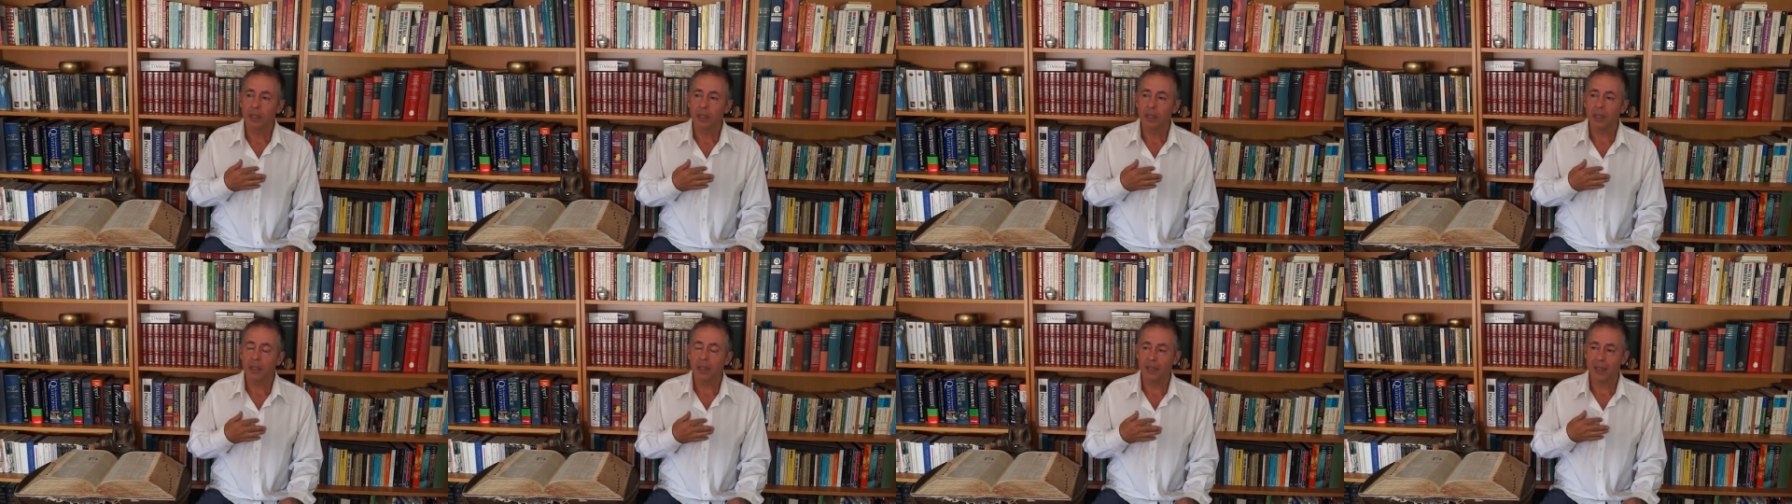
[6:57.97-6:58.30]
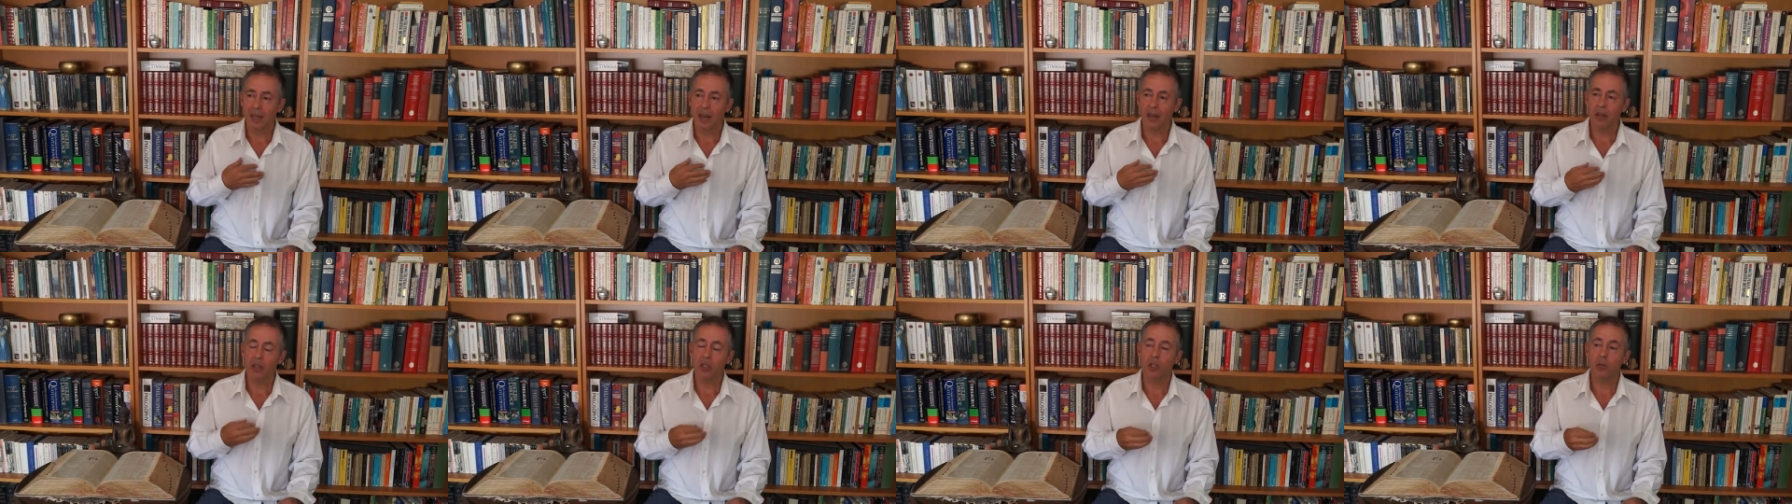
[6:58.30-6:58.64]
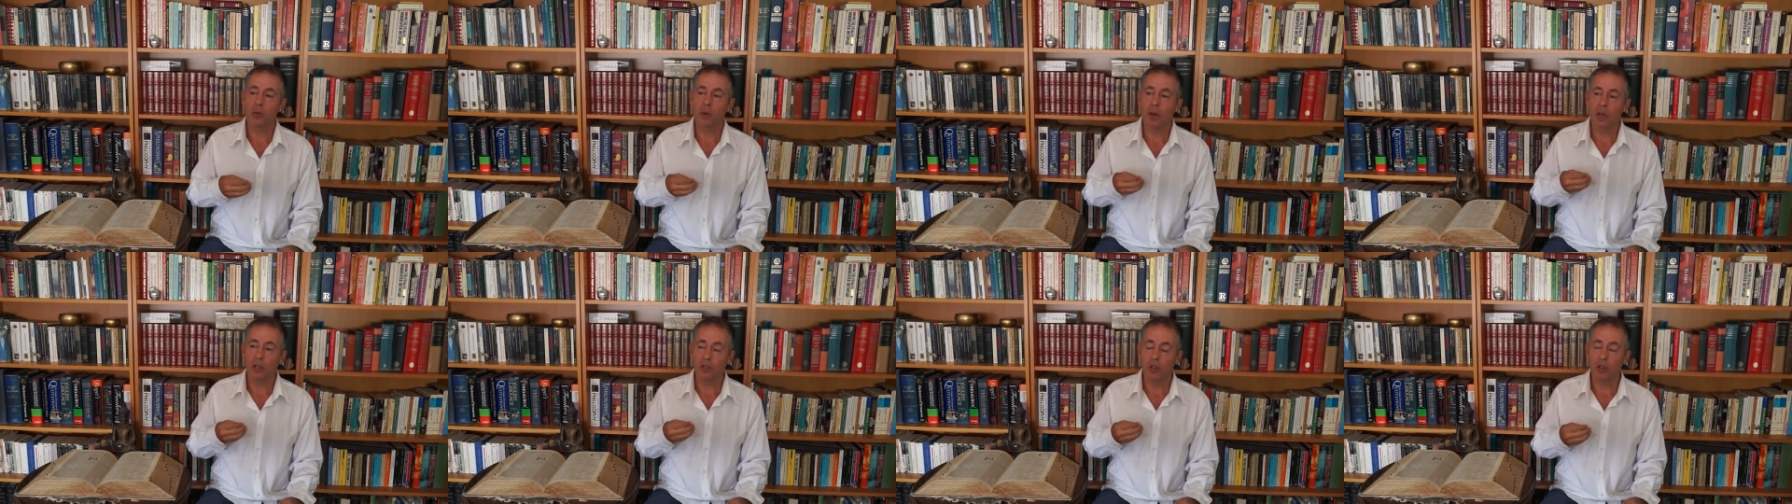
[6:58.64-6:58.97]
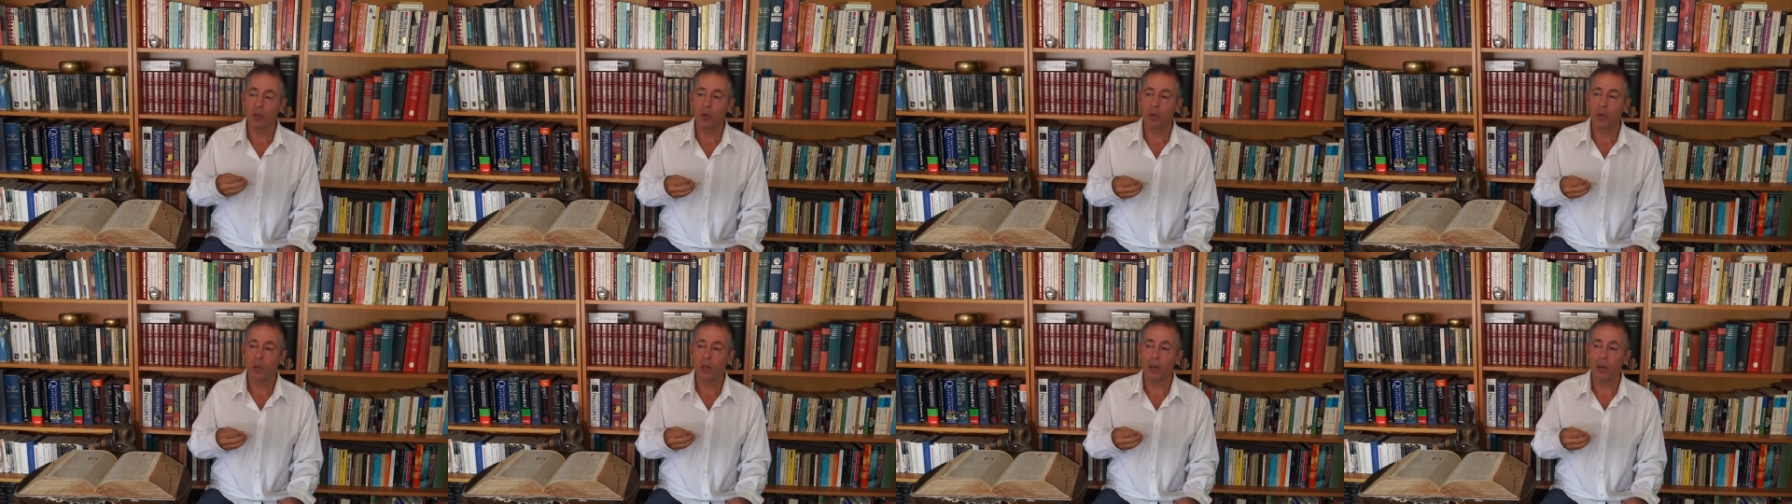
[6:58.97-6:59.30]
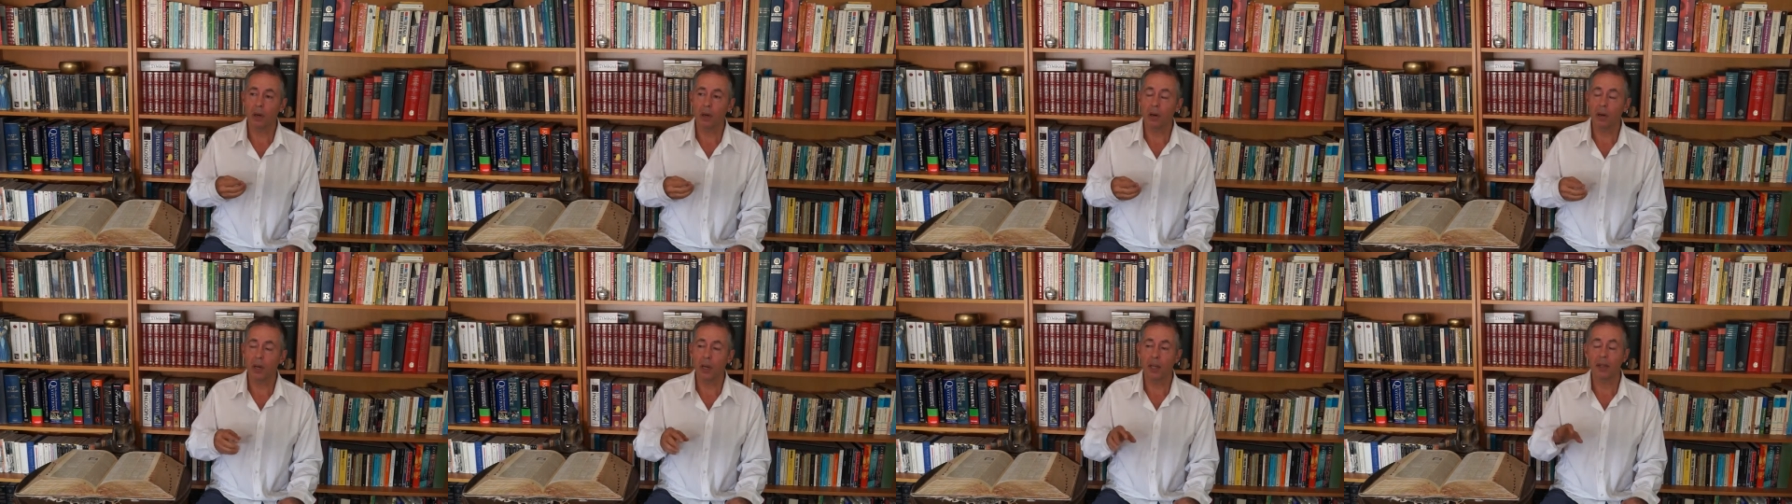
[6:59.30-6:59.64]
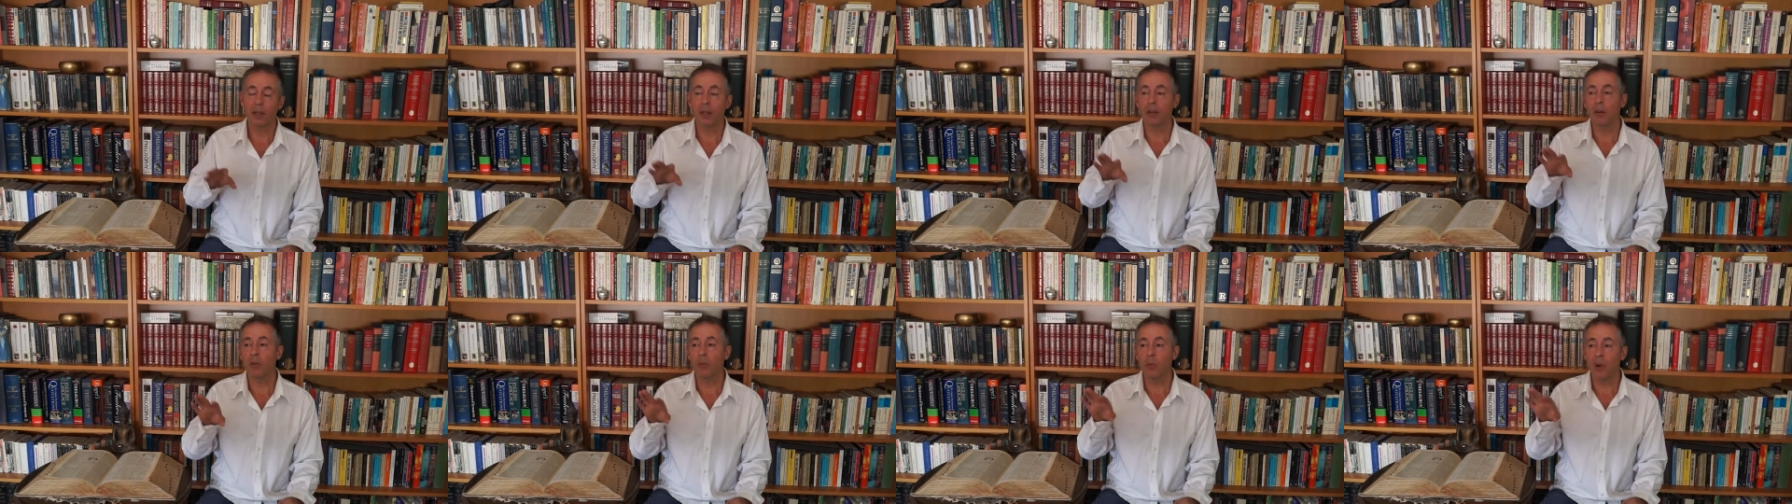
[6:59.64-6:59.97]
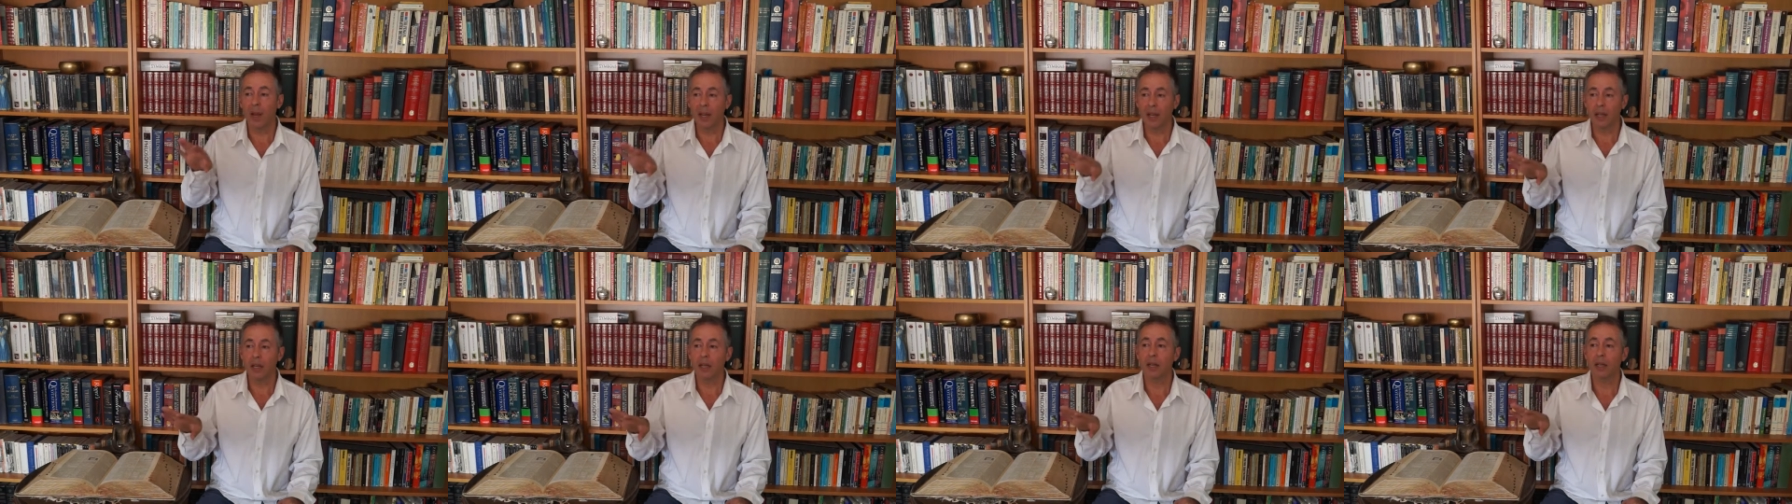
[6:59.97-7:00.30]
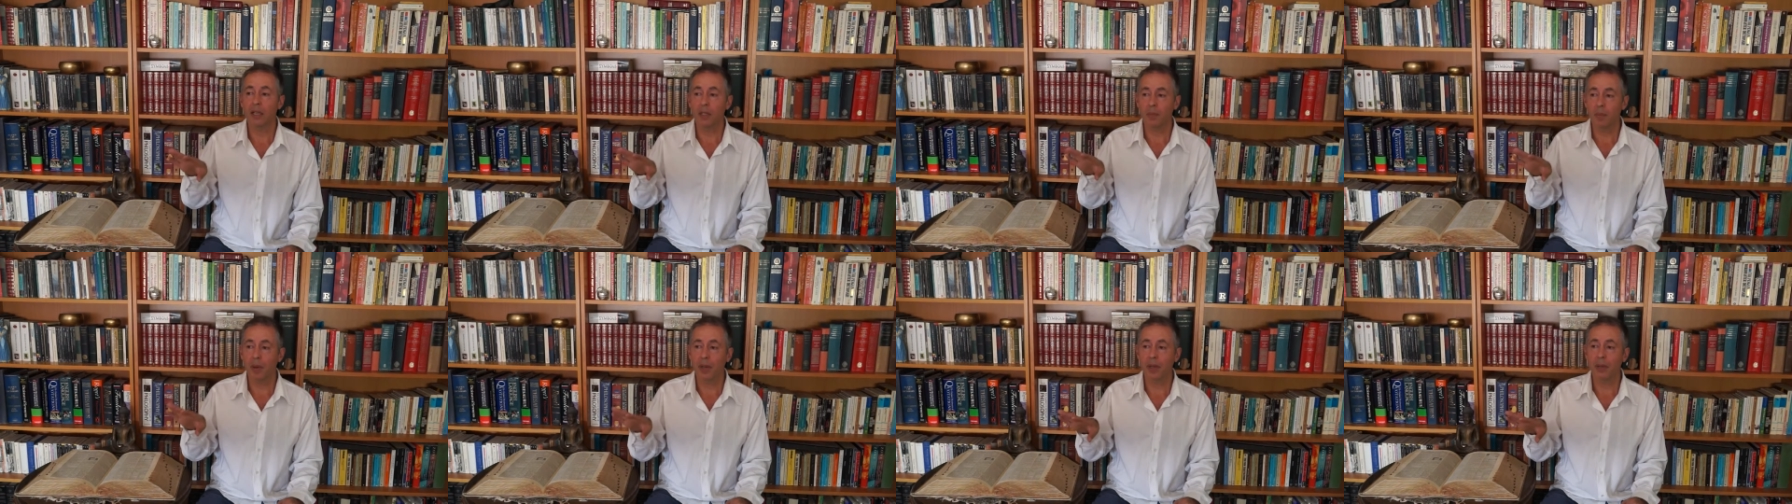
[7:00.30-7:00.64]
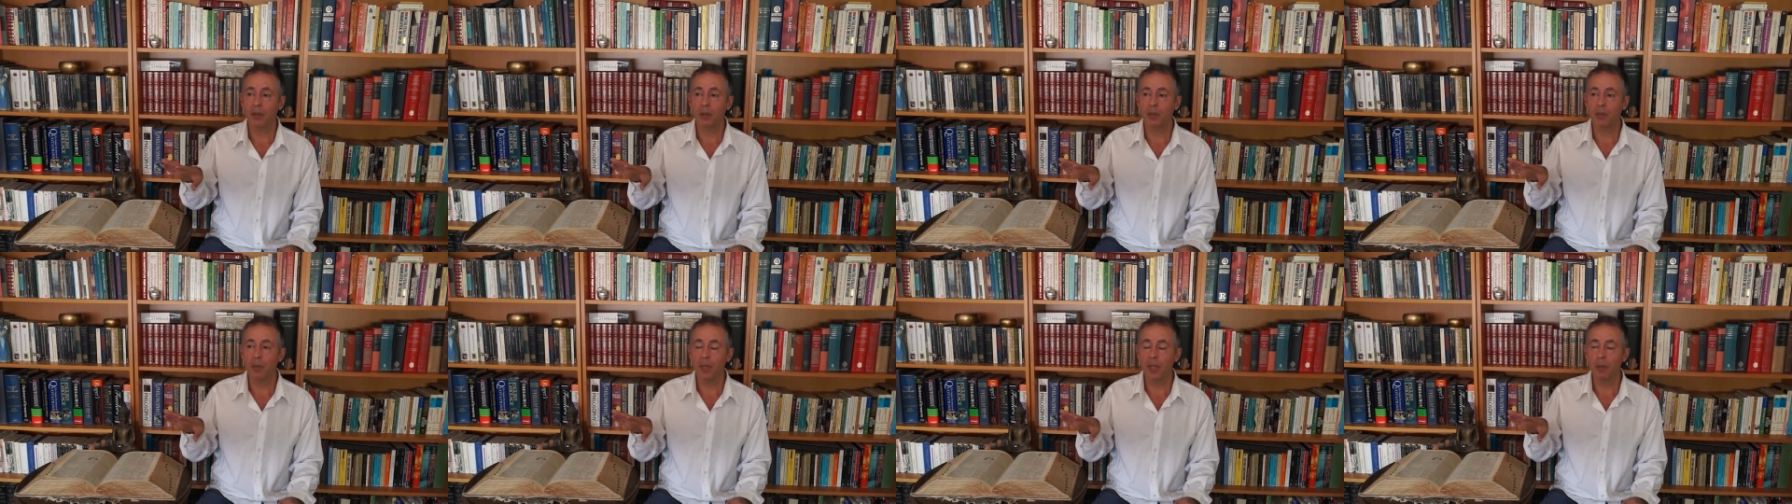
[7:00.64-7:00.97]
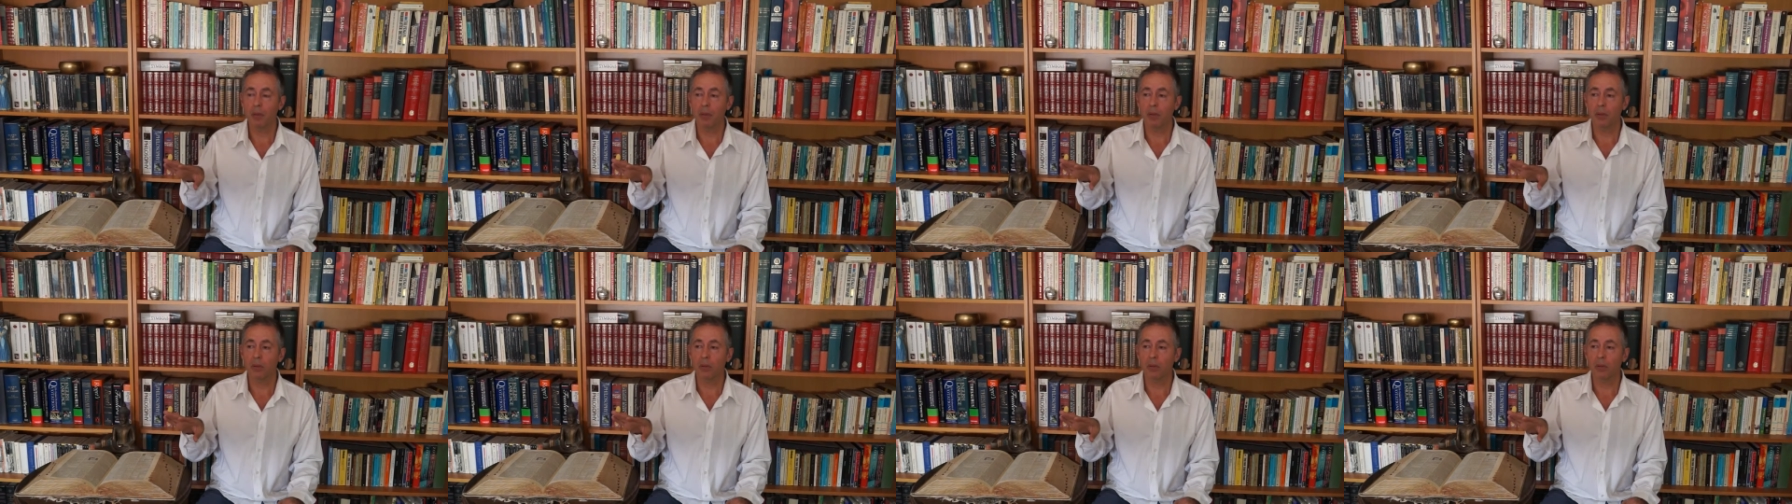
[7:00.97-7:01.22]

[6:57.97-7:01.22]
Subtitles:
that characterize who we are and that are recognized by other people.